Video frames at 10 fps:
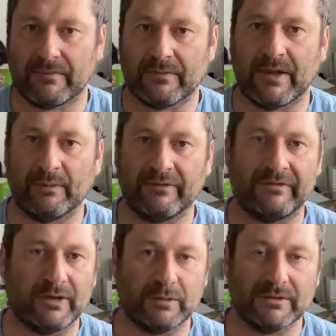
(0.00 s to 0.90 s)
that we
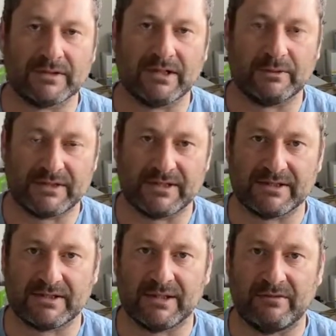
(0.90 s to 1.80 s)
feel is going to
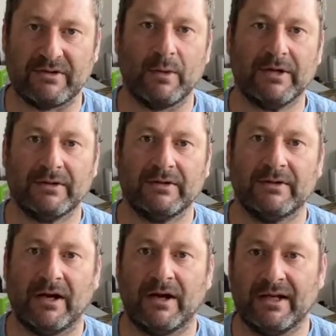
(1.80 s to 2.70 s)
assist everyone.
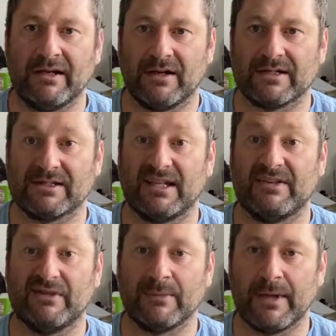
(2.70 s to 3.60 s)
Like I said,
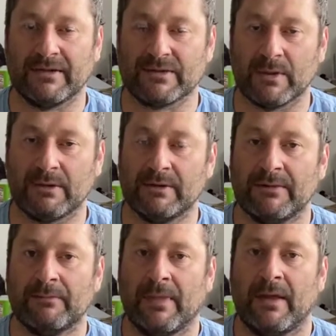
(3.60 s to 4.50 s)
even the men as well.
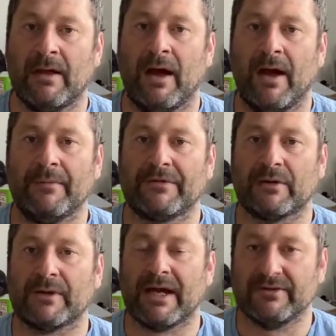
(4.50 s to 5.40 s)
So
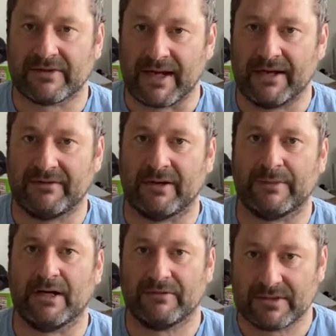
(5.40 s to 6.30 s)
I'll get into that. That'll
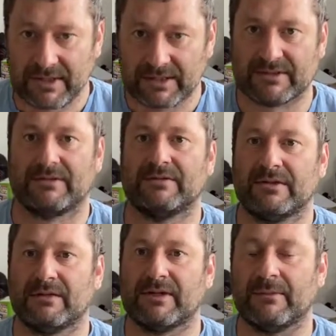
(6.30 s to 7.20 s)
be over the next,
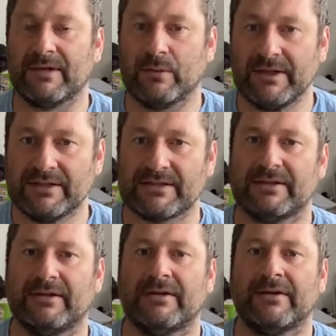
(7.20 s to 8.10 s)
coming weeks.
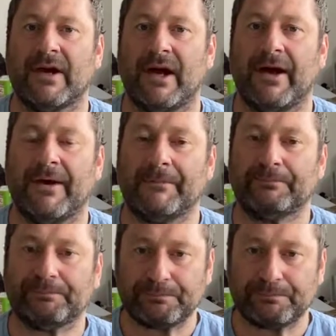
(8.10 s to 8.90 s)
I've